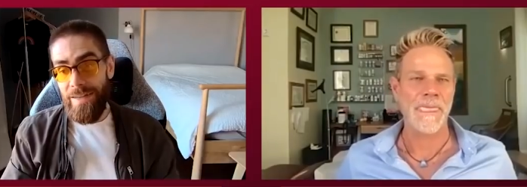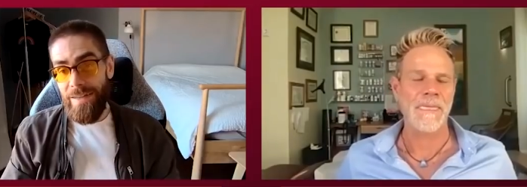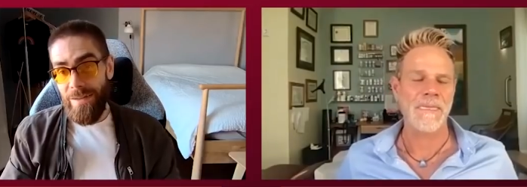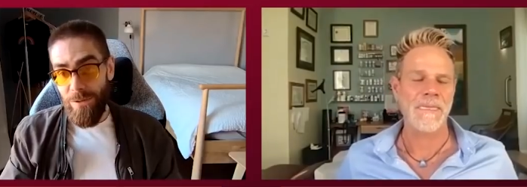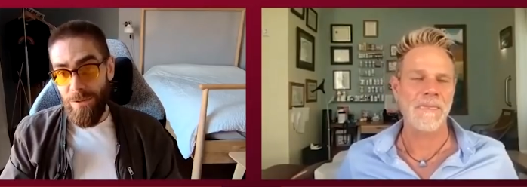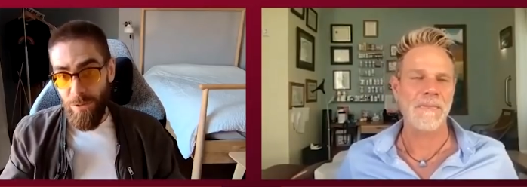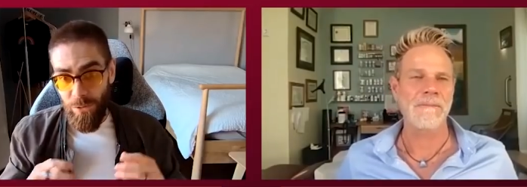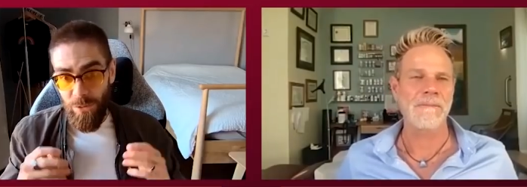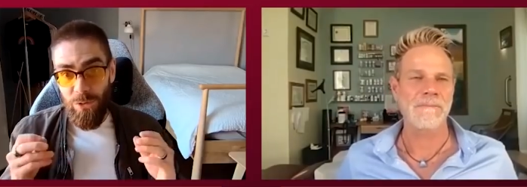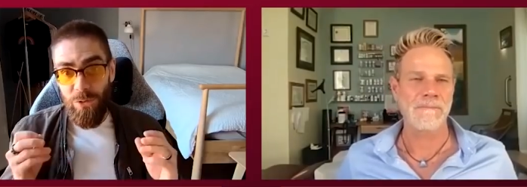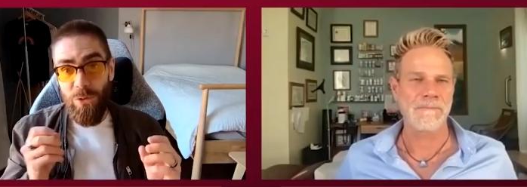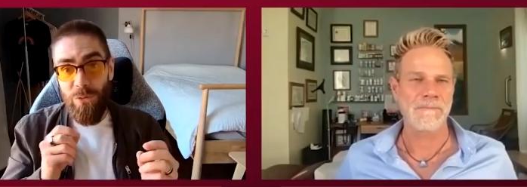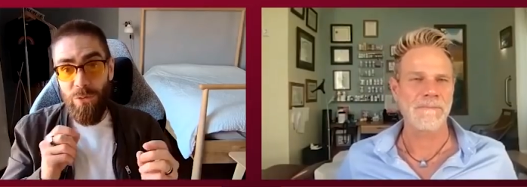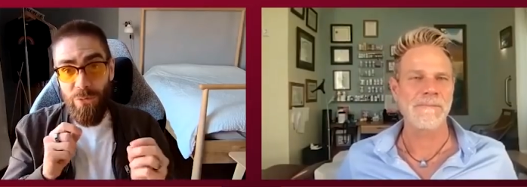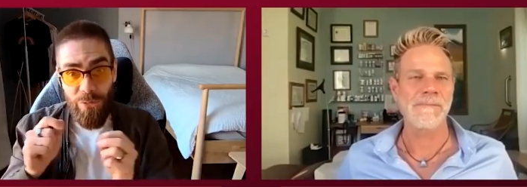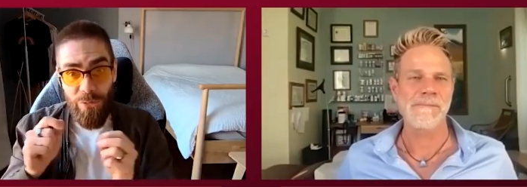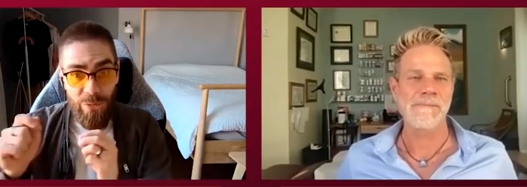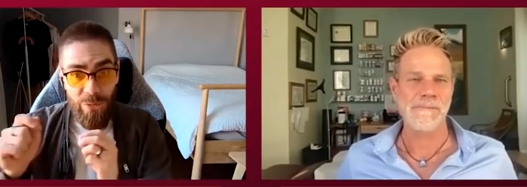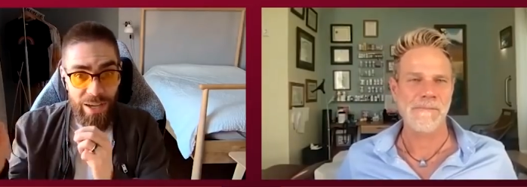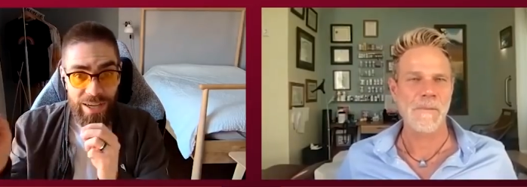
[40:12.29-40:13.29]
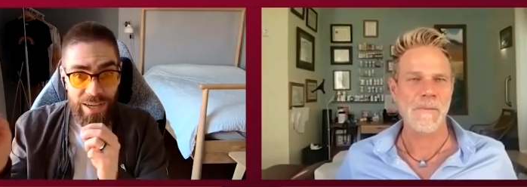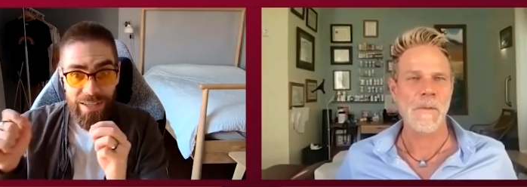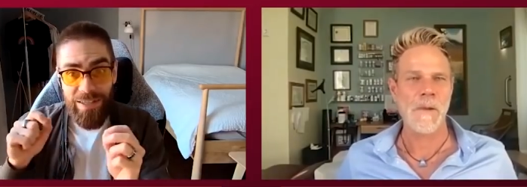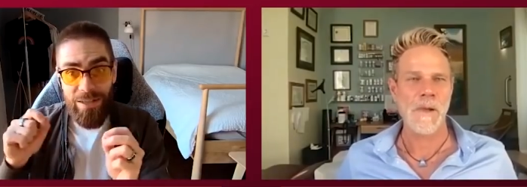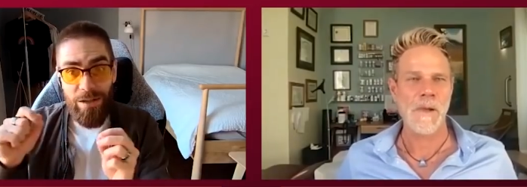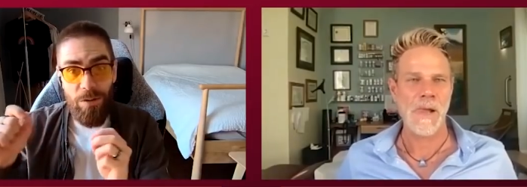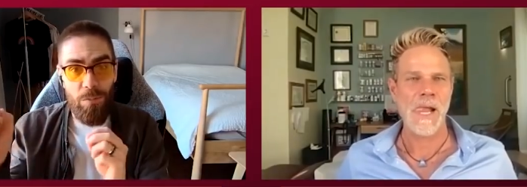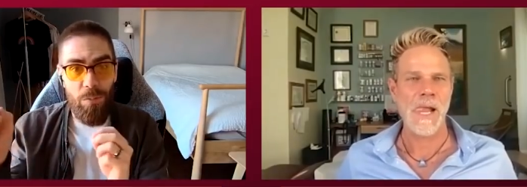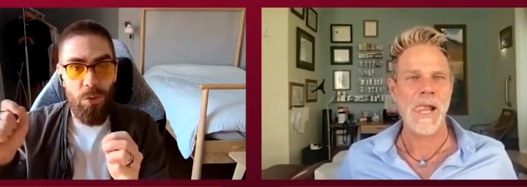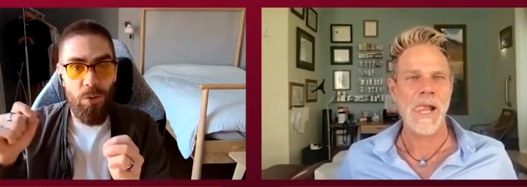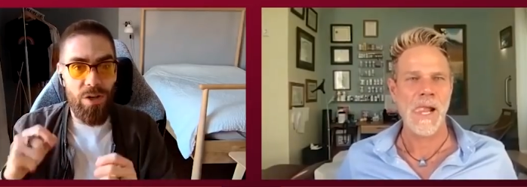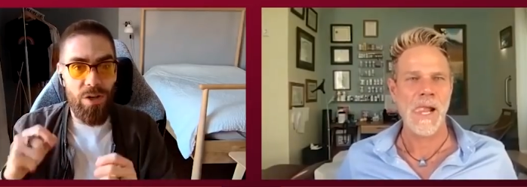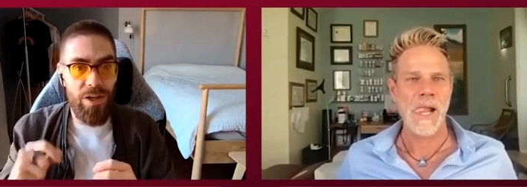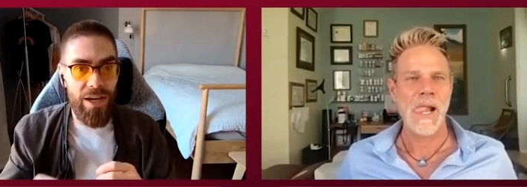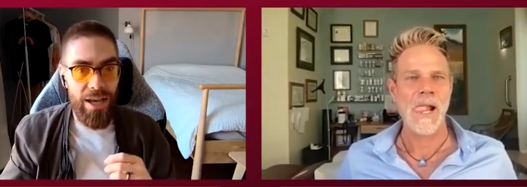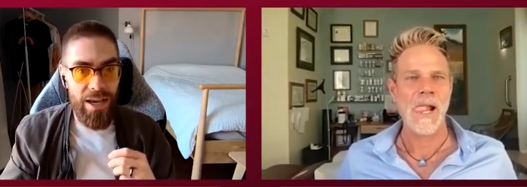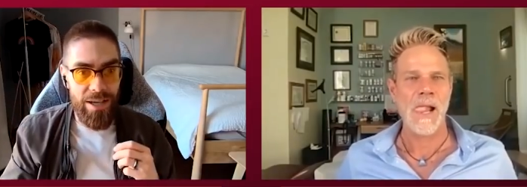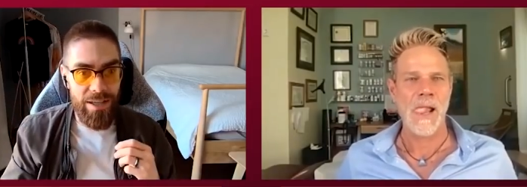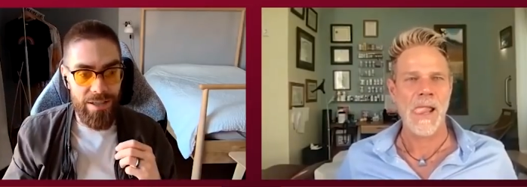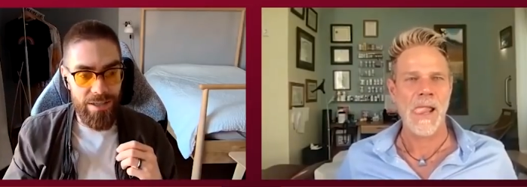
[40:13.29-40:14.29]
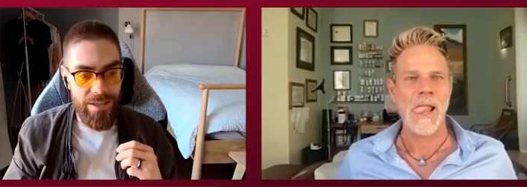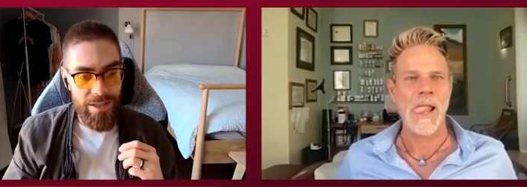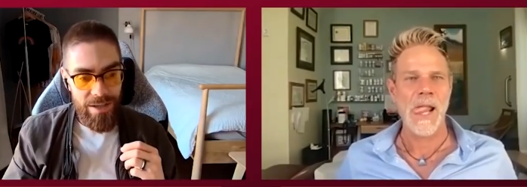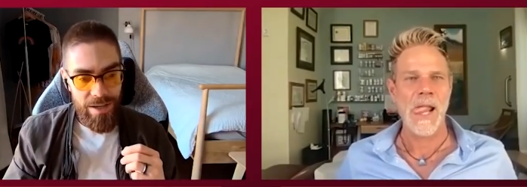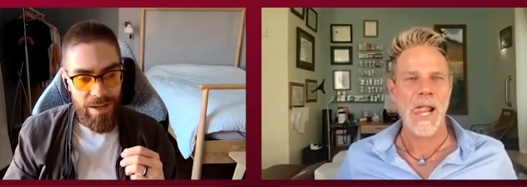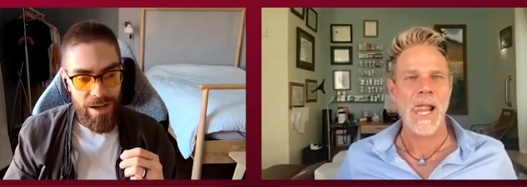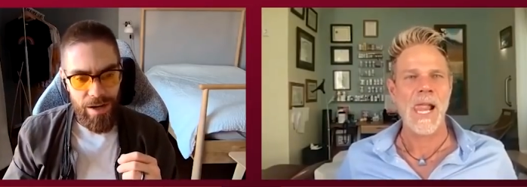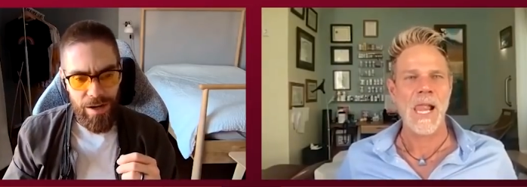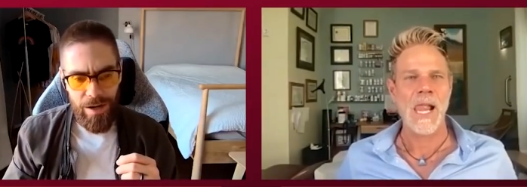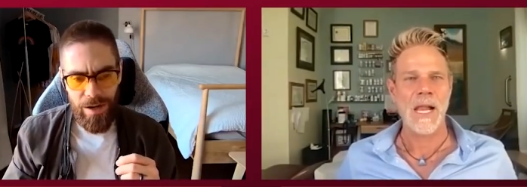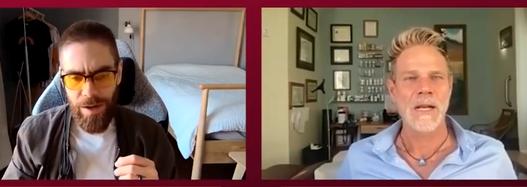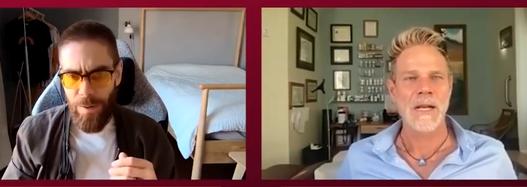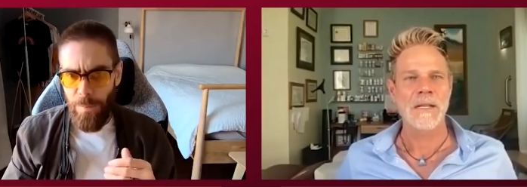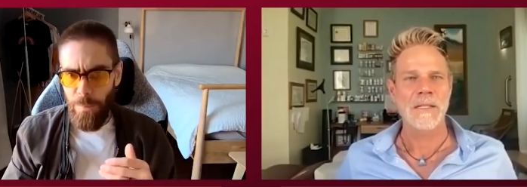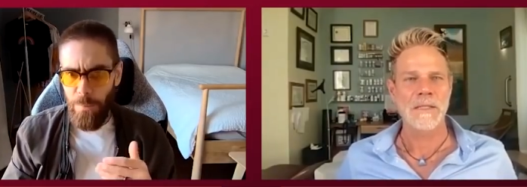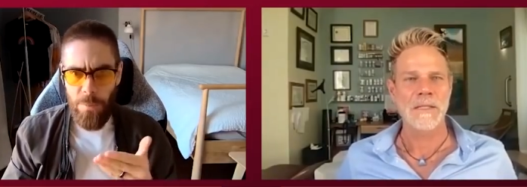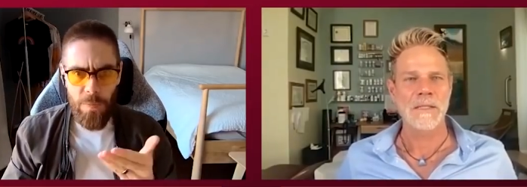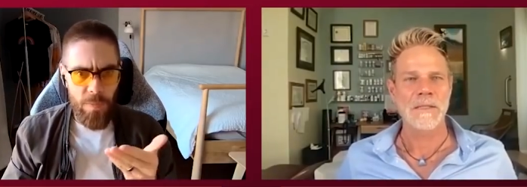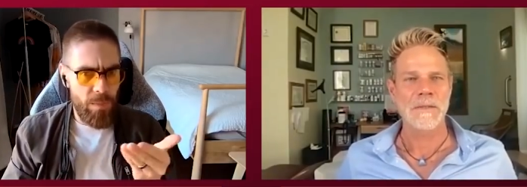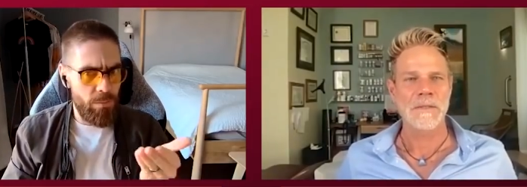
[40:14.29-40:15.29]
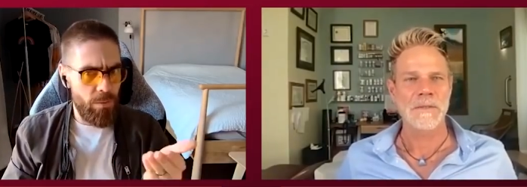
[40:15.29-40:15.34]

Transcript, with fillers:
Speaker 1: to to fix the broken ends um